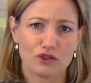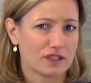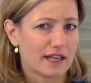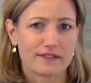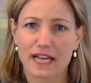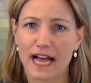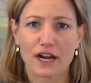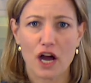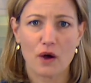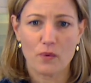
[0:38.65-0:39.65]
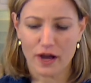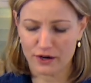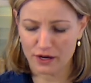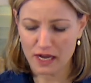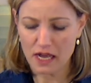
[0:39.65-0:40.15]
you just have to add hot
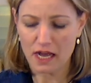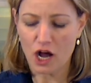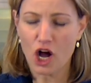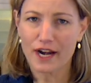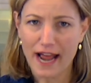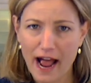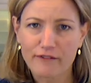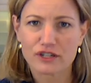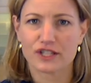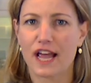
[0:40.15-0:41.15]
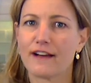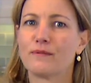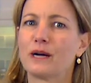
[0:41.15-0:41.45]
water. On average, they have